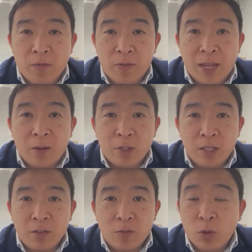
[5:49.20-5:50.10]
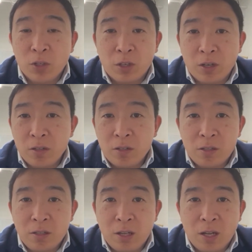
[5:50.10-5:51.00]
thousands of
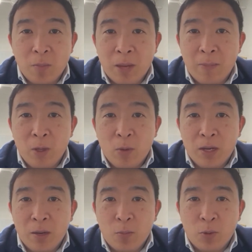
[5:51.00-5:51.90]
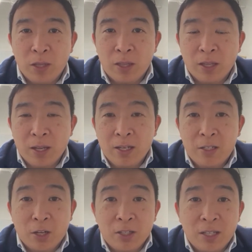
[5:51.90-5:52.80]
workers. Maybe you end up with
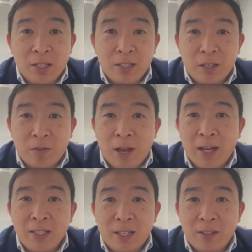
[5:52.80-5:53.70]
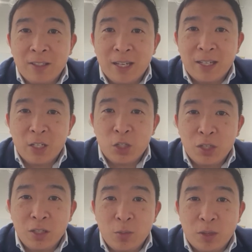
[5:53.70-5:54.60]
dozens of high-skilled
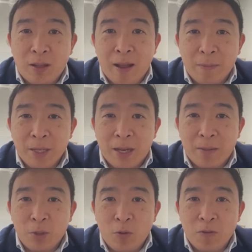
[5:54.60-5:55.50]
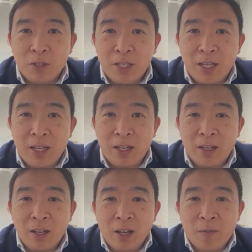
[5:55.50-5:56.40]
technicians with laptops
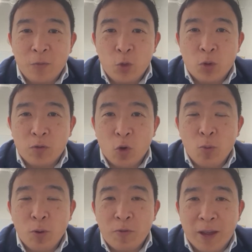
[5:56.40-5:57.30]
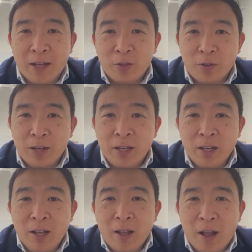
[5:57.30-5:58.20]
overseeing your robo factory.
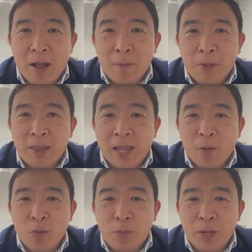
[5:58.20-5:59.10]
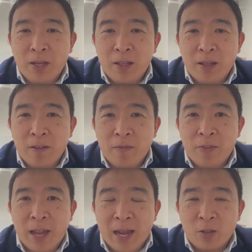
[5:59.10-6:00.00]
But that would be the
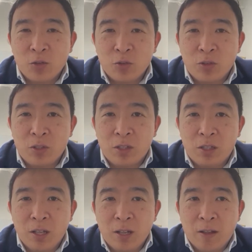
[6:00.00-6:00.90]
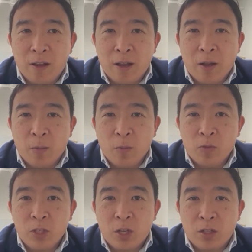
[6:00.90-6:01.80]
natural
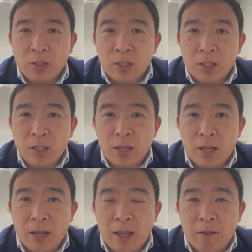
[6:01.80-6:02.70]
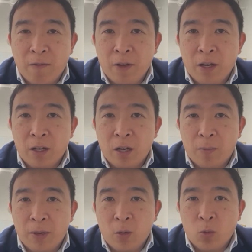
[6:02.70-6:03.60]
result if a
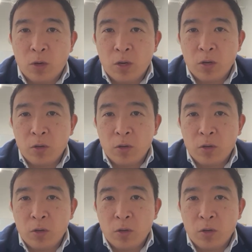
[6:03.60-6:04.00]
company were